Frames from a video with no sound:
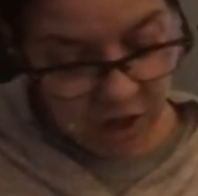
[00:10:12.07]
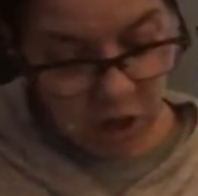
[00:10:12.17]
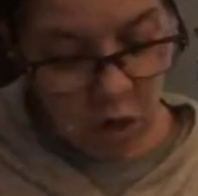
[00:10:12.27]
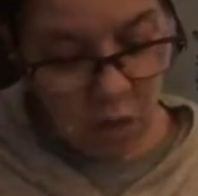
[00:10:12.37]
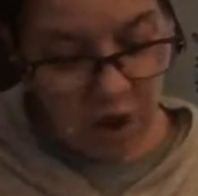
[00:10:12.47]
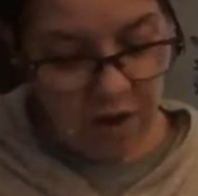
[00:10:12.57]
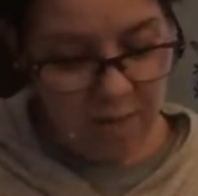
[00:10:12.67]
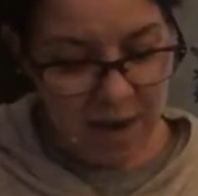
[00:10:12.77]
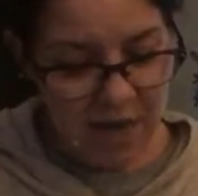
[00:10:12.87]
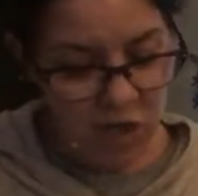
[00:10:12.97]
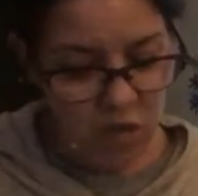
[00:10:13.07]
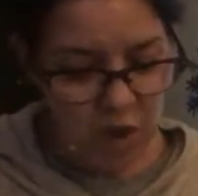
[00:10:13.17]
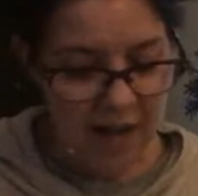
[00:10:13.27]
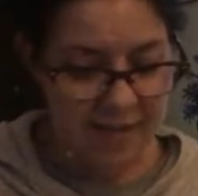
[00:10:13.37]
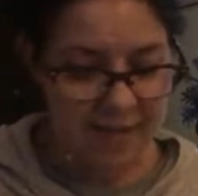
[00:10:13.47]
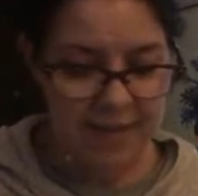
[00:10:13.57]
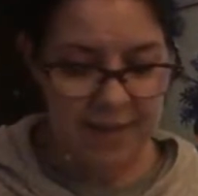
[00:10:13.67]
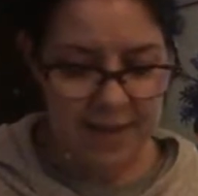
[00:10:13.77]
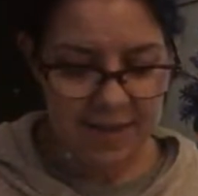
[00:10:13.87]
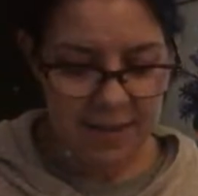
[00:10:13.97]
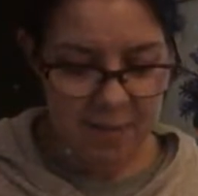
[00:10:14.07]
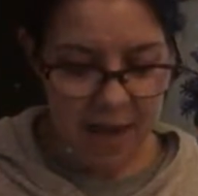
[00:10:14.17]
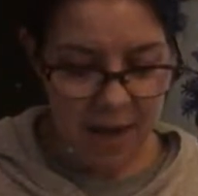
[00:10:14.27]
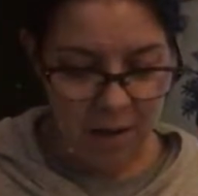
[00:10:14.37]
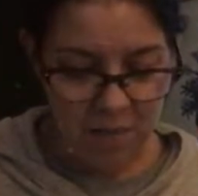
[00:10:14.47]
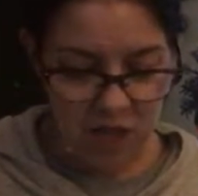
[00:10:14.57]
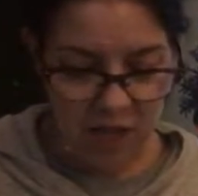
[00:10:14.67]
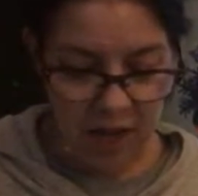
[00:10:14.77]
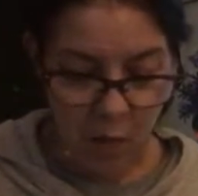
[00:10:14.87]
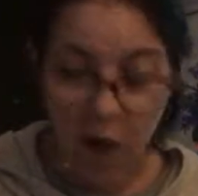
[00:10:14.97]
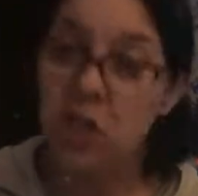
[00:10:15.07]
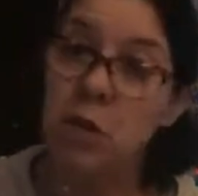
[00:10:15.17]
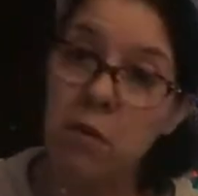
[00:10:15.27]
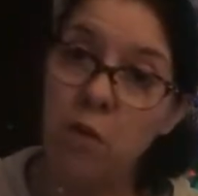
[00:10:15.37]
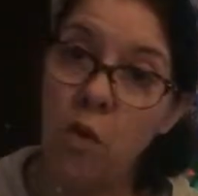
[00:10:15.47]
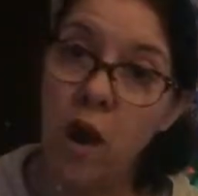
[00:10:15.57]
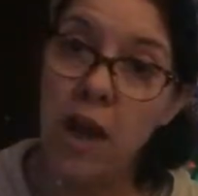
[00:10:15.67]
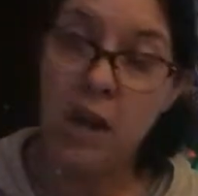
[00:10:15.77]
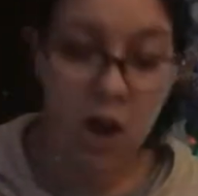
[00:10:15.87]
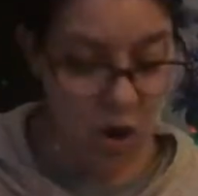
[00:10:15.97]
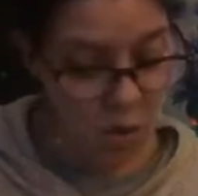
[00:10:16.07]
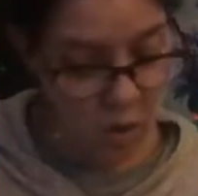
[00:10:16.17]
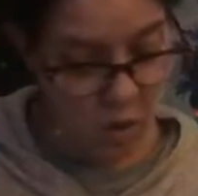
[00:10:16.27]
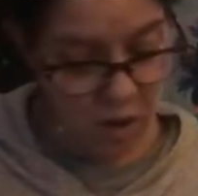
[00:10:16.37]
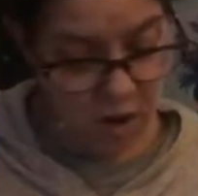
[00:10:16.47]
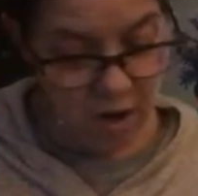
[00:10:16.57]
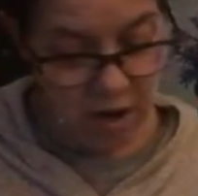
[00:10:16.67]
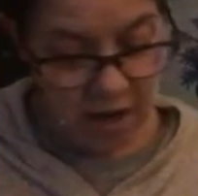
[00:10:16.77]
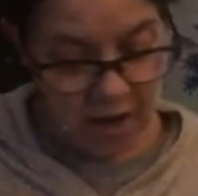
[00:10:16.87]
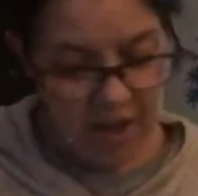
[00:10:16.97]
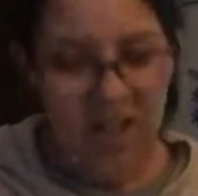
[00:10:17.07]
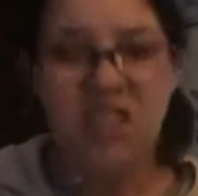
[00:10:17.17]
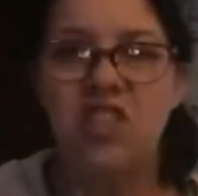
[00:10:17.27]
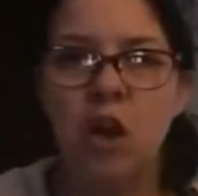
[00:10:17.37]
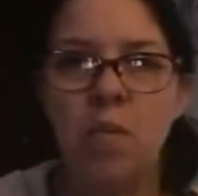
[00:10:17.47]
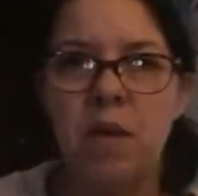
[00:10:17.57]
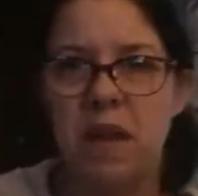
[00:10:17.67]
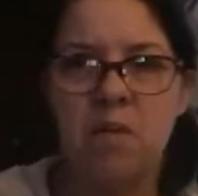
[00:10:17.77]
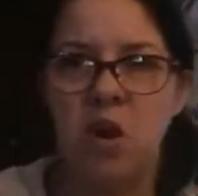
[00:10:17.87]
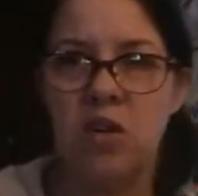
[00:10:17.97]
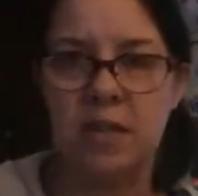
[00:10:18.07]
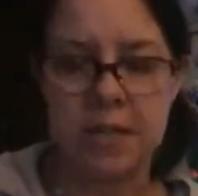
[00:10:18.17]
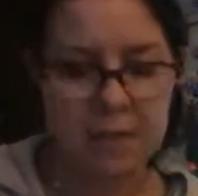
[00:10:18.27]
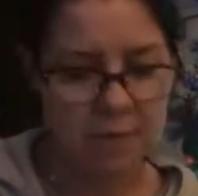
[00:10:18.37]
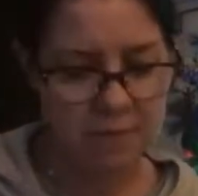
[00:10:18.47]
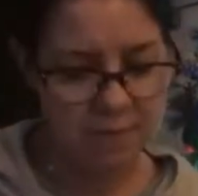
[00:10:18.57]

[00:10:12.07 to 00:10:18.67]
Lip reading: You're wearing my dress. Yes, ma'am. Shall I wash it before I go, or... Don't be impertinent.